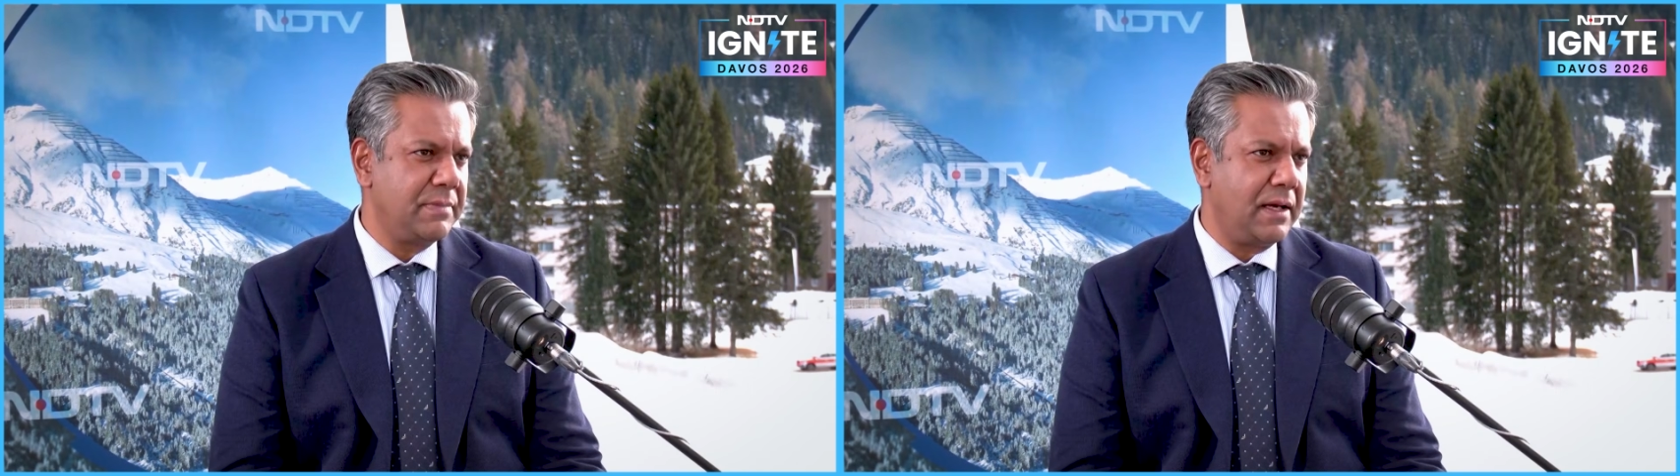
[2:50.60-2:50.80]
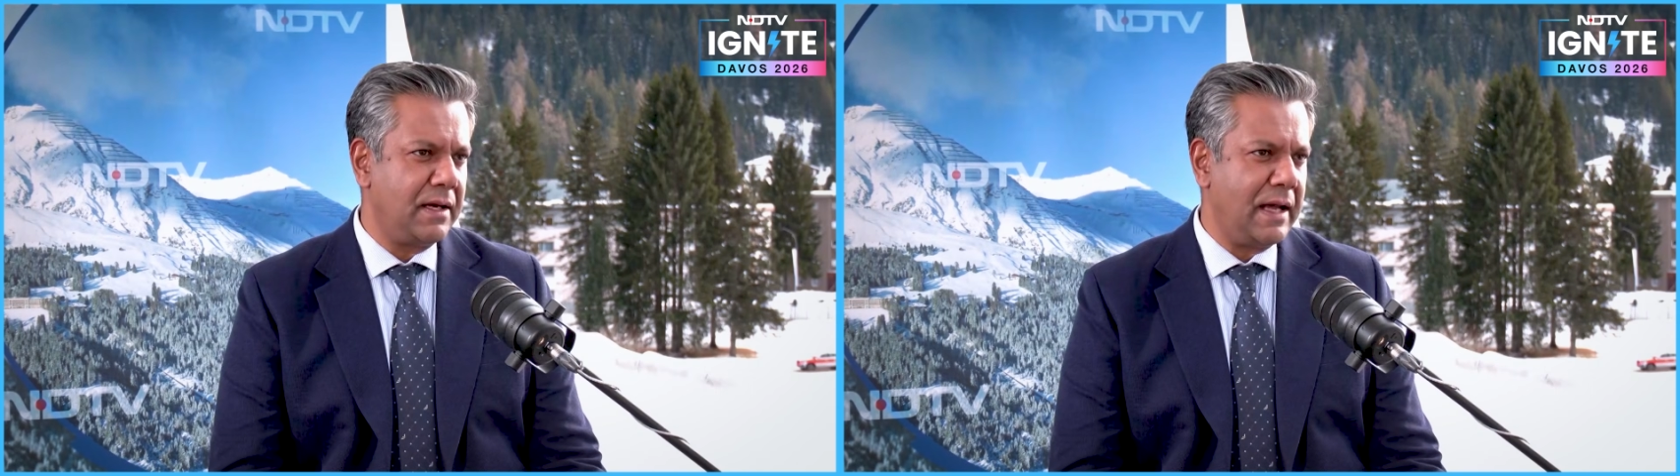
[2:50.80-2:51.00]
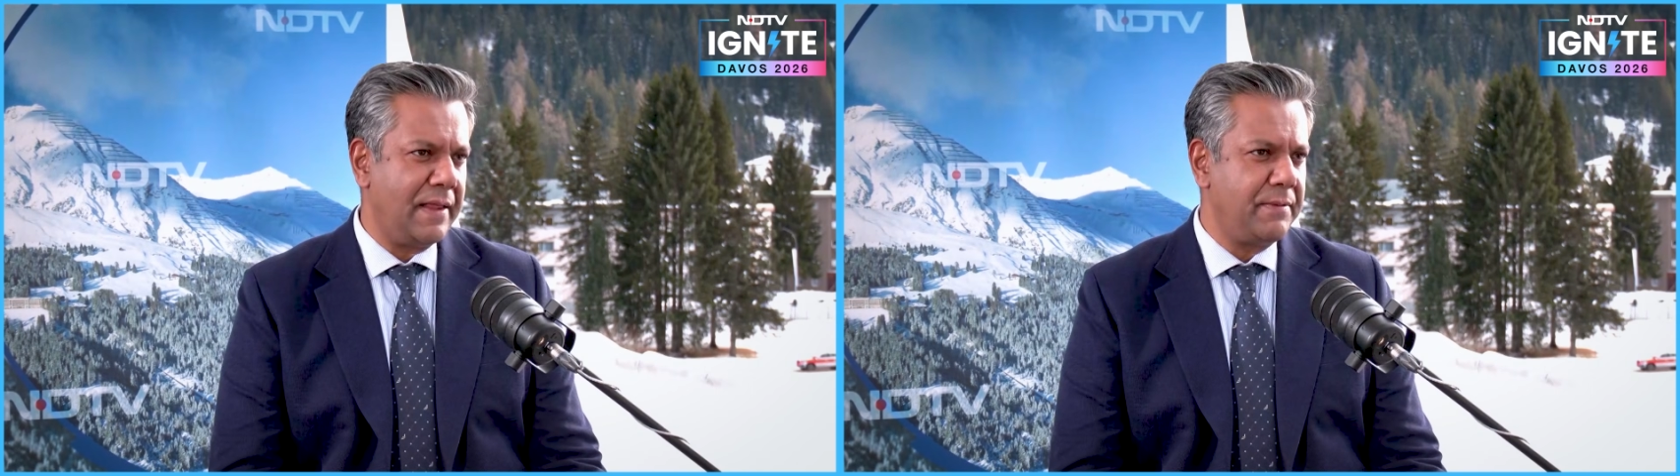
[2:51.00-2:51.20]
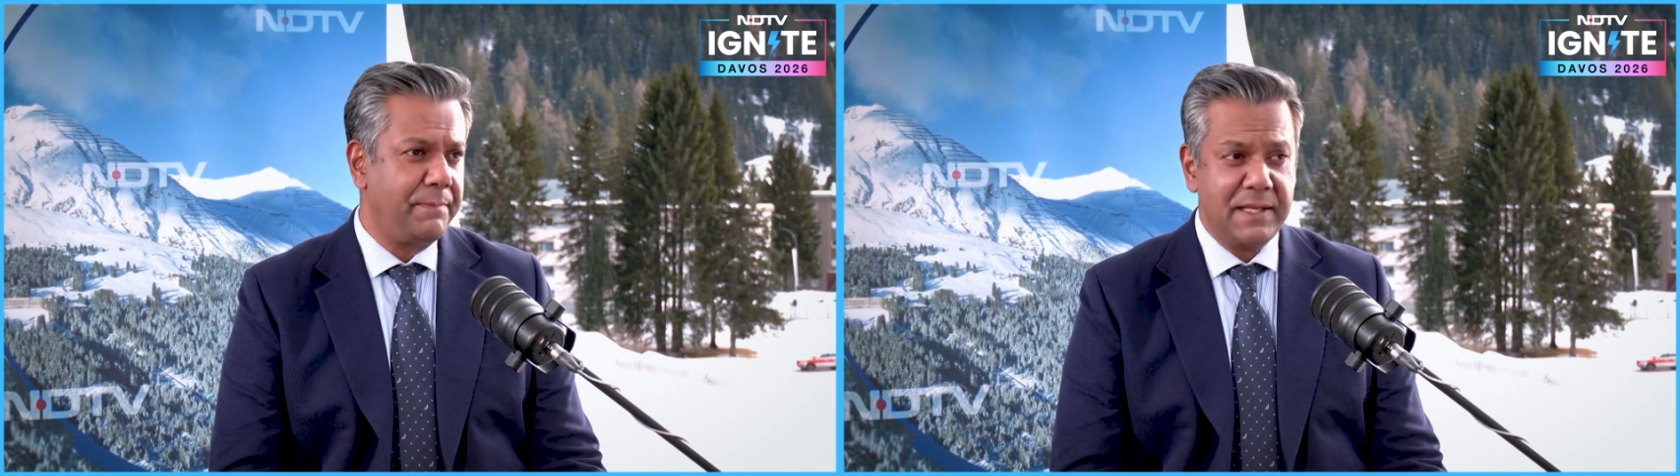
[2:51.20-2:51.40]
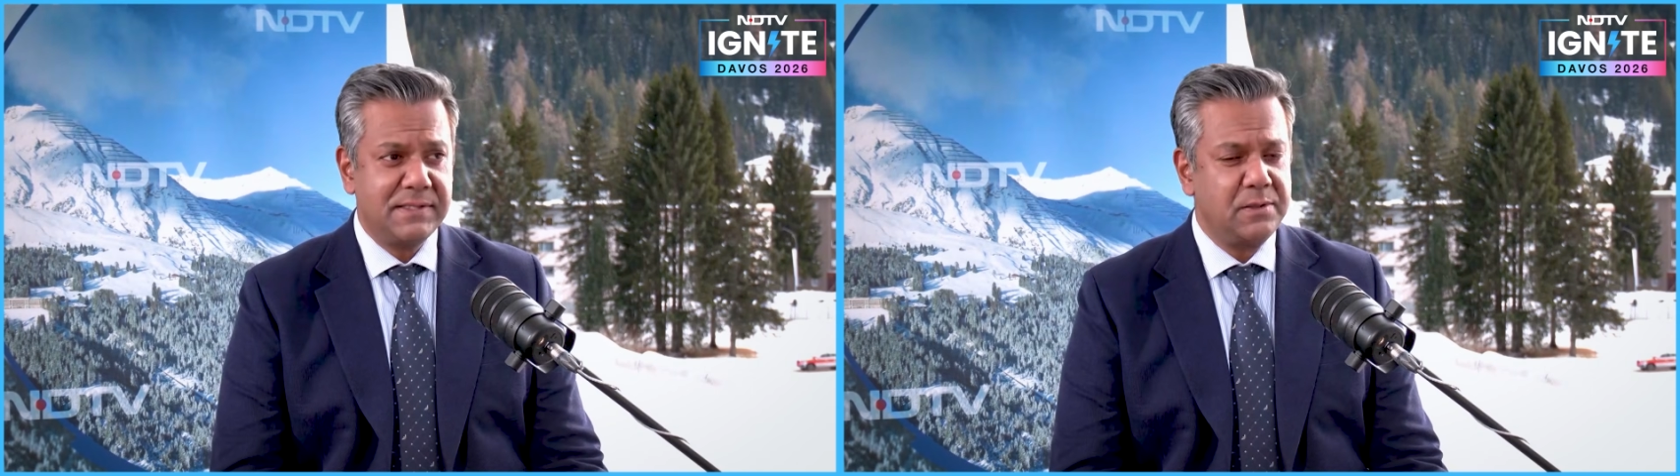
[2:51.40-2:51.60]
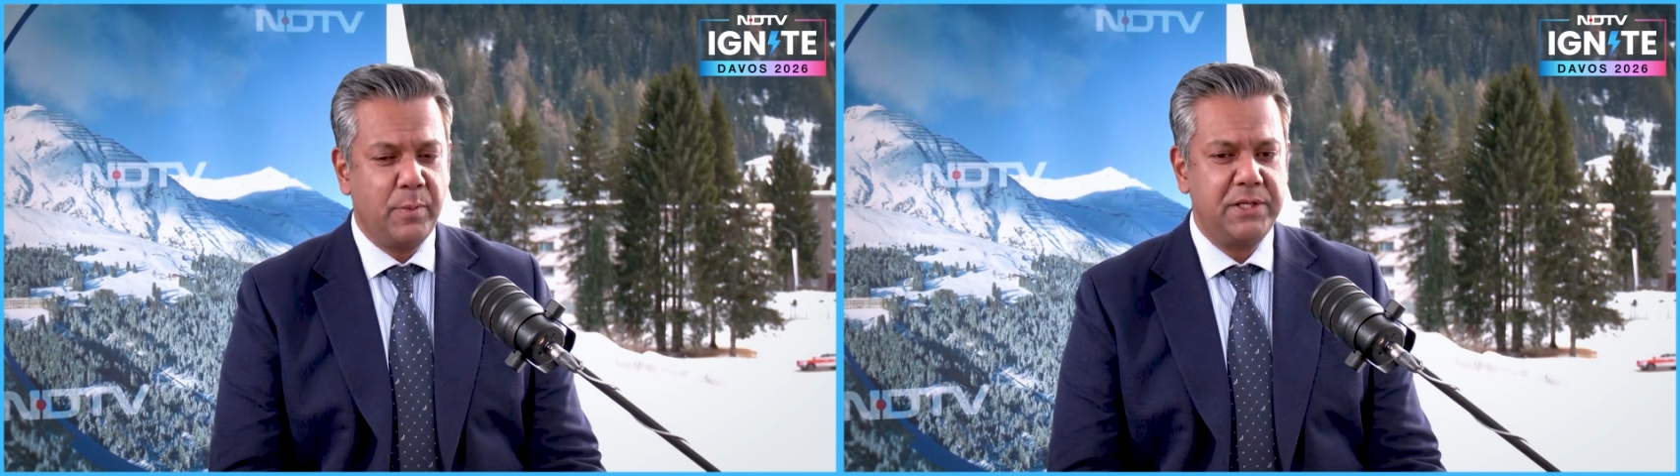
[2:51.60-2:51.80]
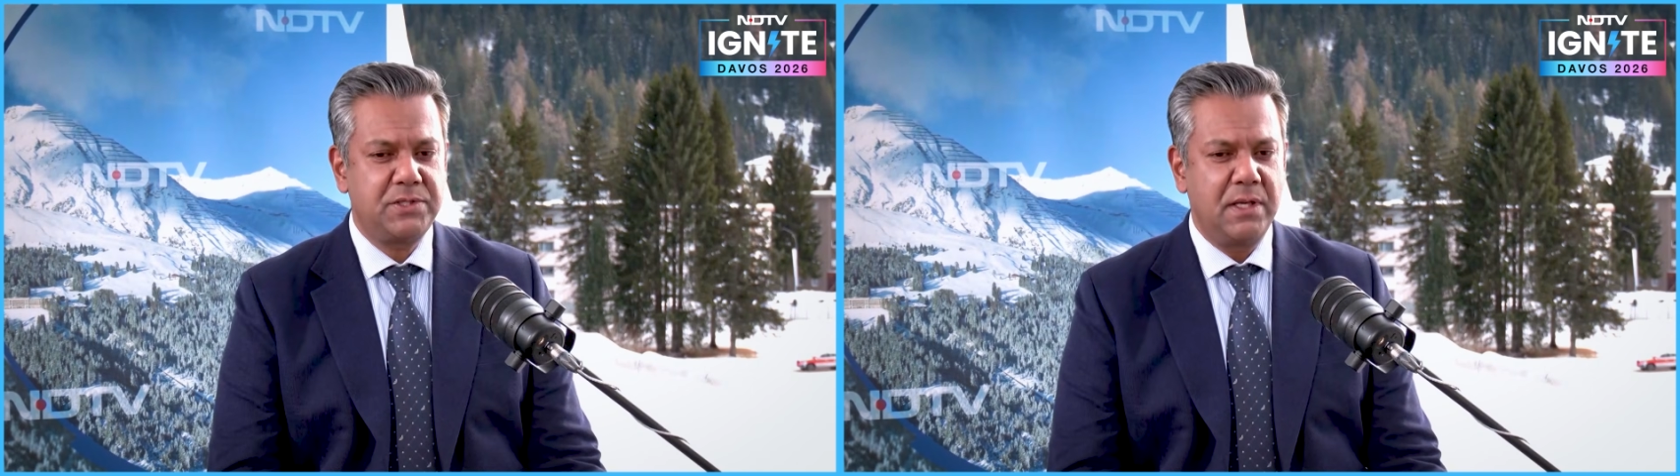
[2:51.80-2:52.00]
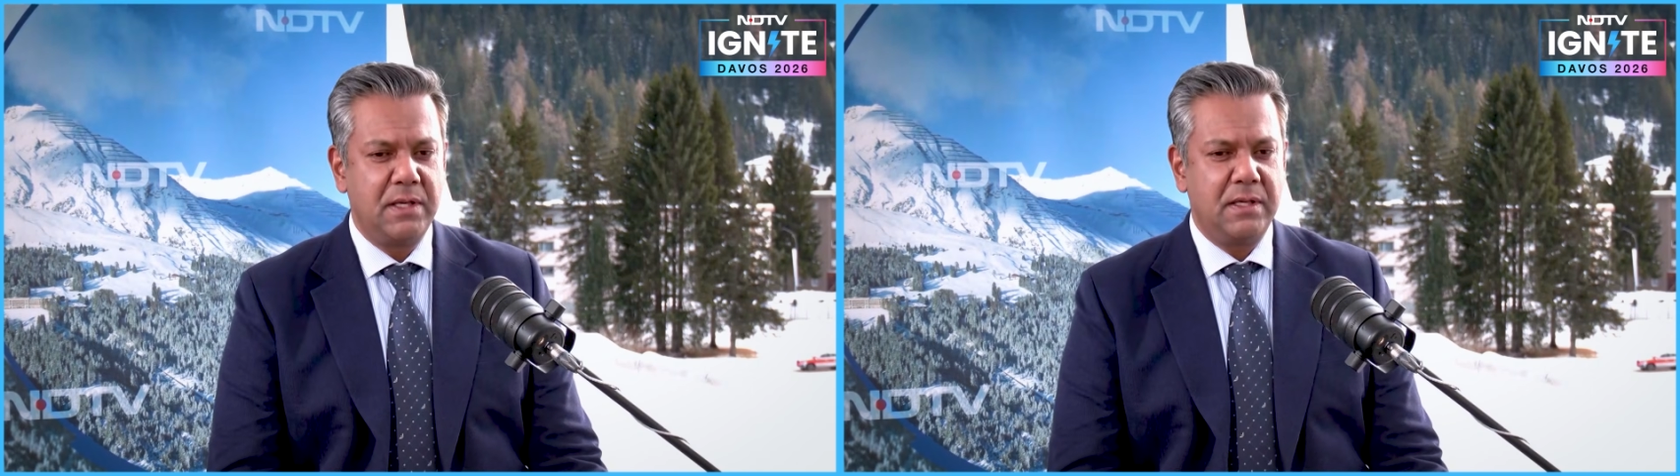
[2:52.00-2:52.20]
uh, and the pace at which